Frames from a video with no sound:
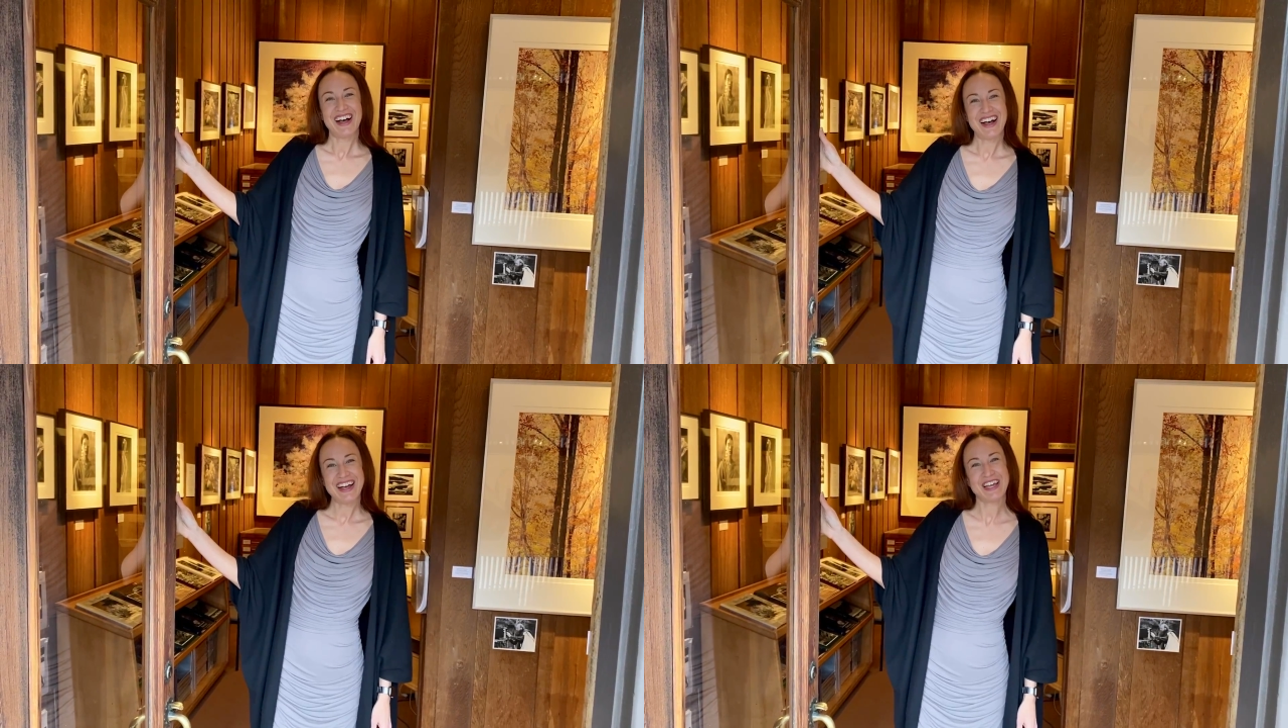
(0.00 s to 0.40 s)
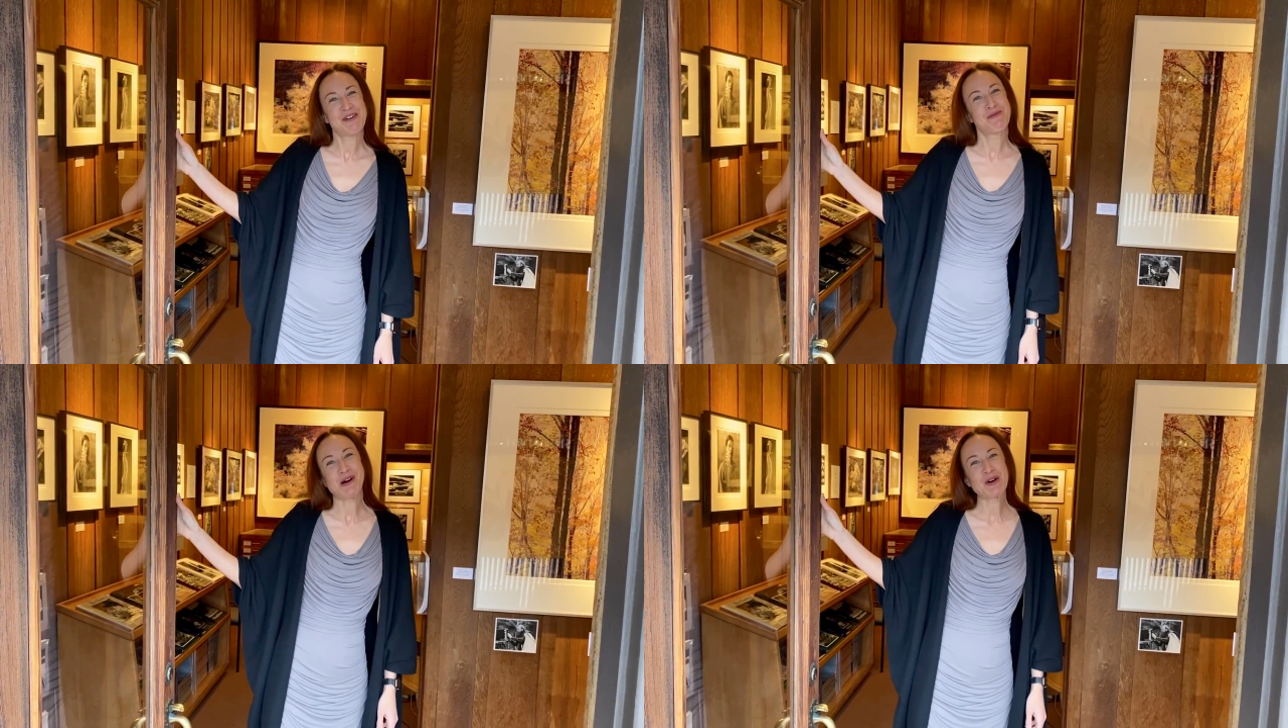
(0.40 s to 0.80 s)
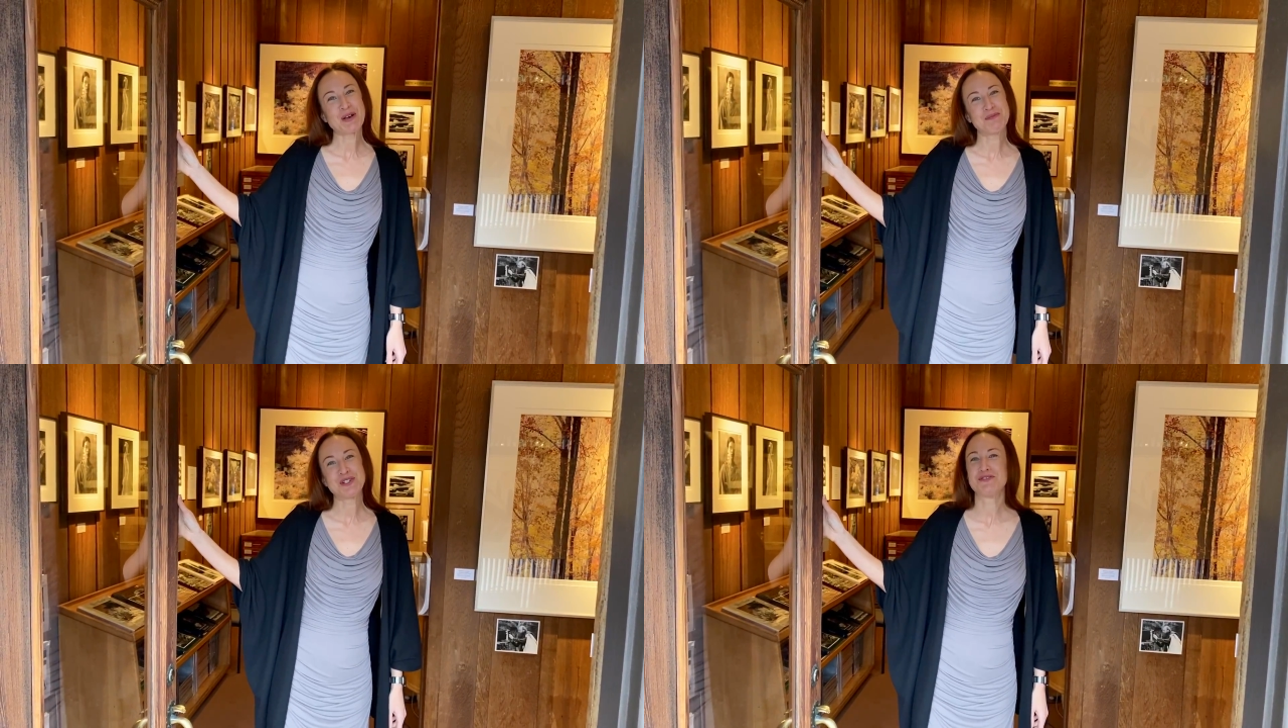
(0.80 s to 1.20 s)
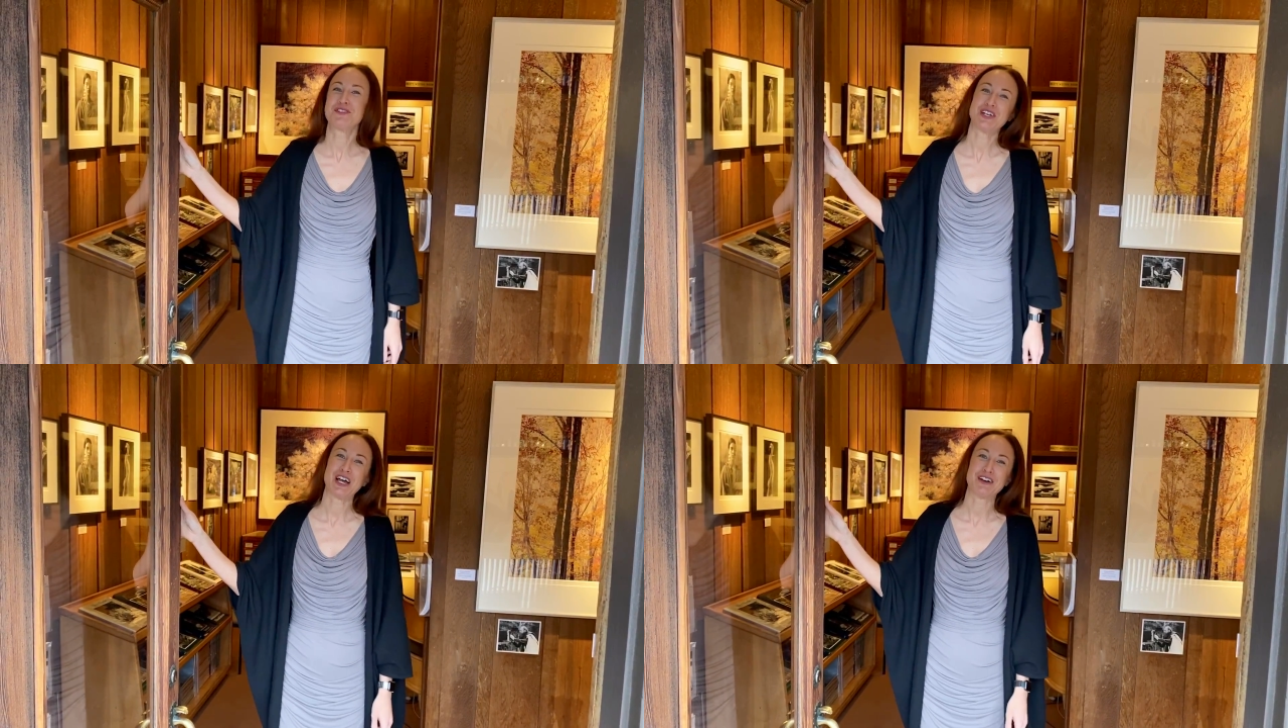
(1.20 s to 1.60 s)
Hi, welcome to
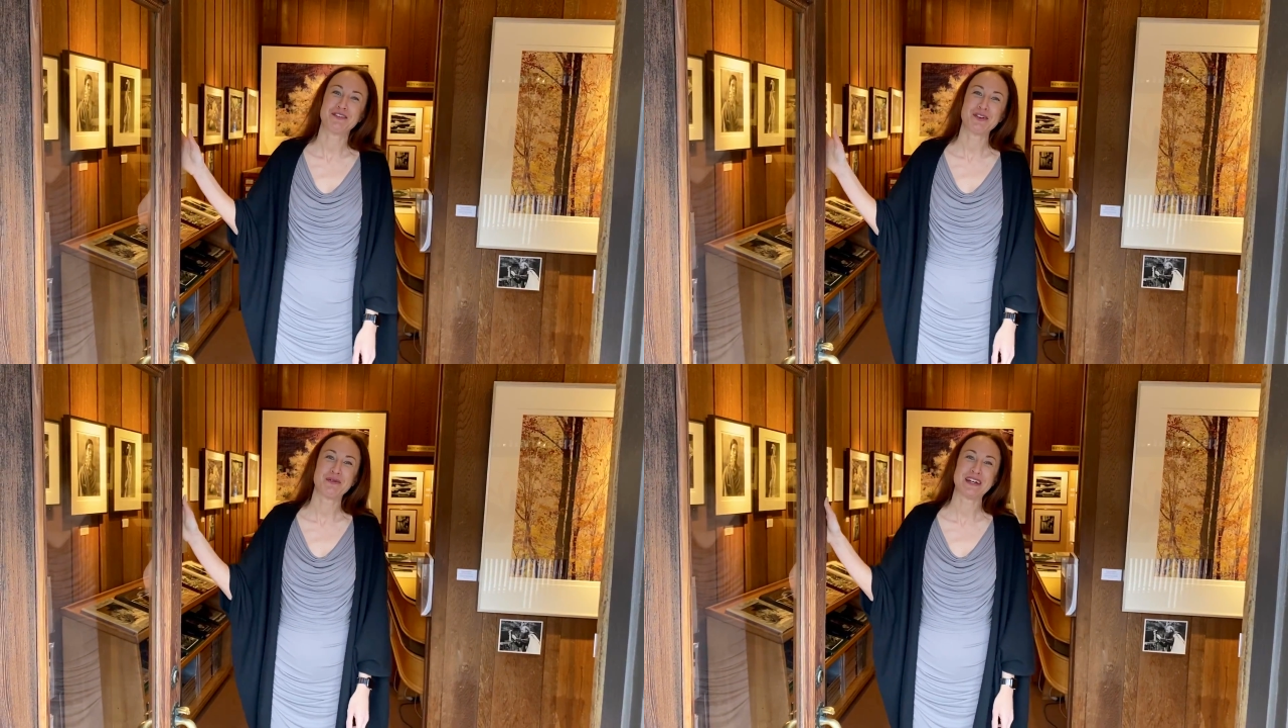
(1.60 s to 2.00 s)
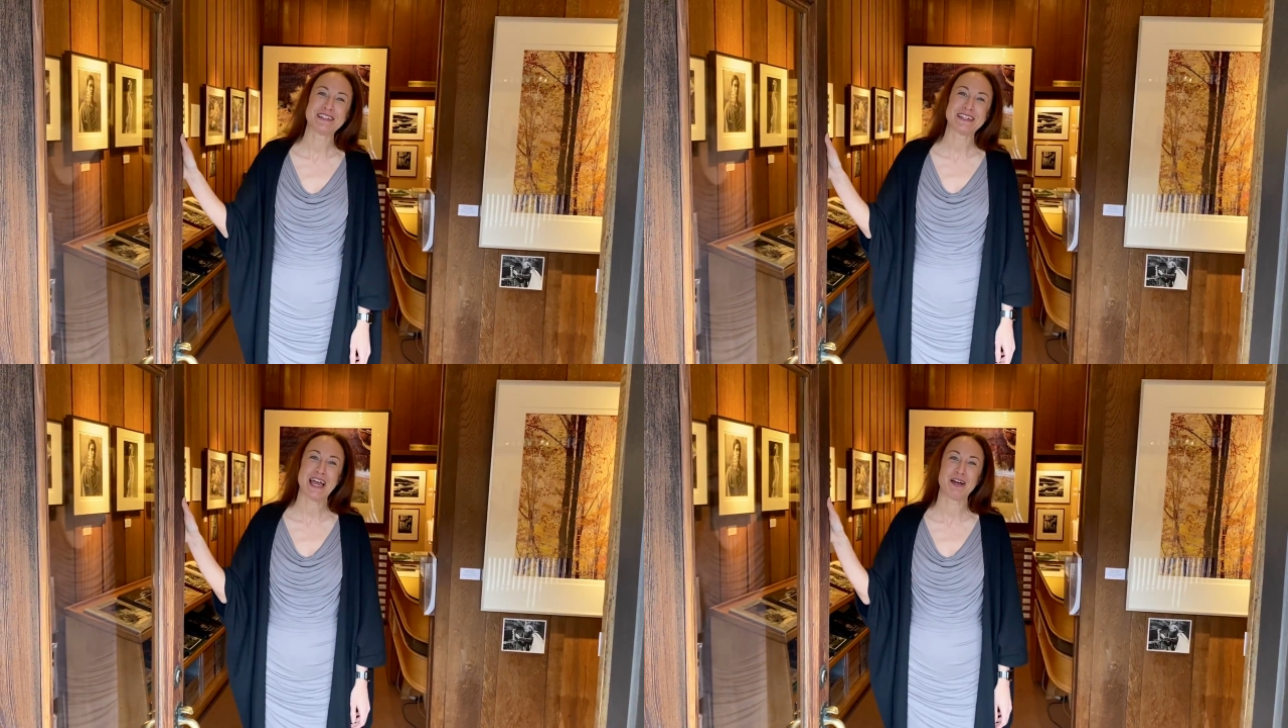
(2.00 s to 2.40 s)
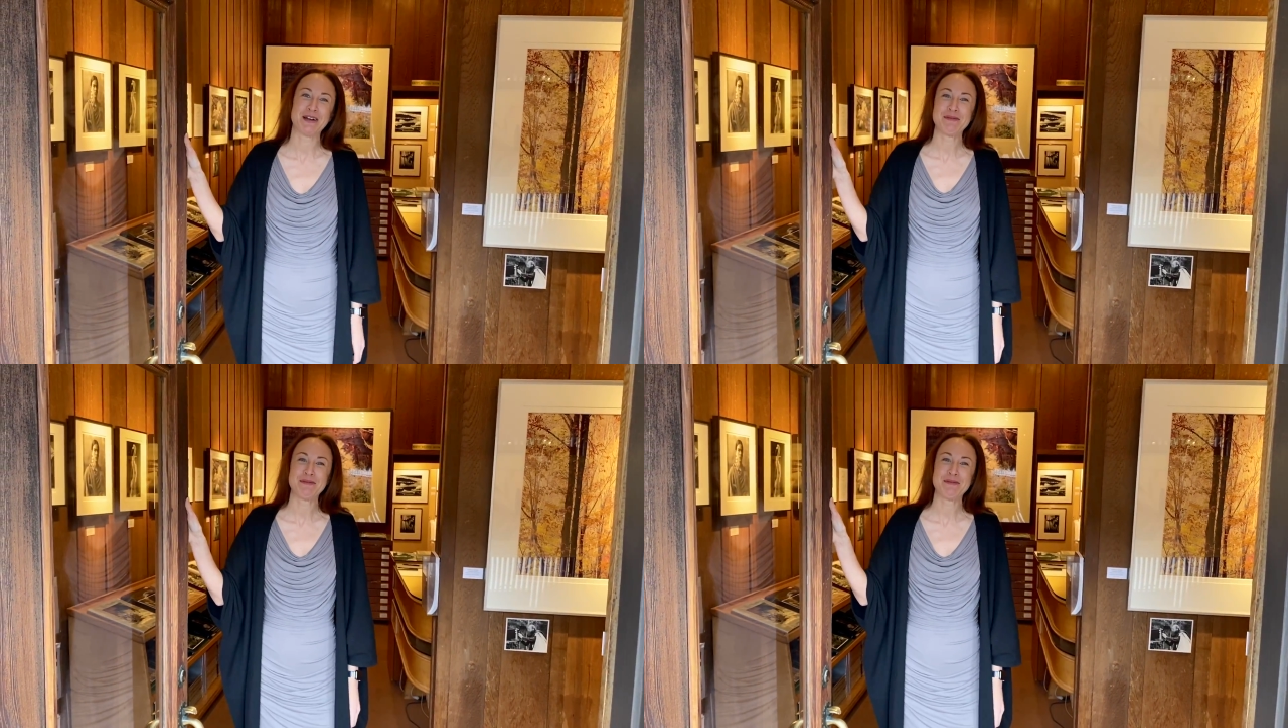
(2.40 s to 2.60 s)
Photography West Gallery.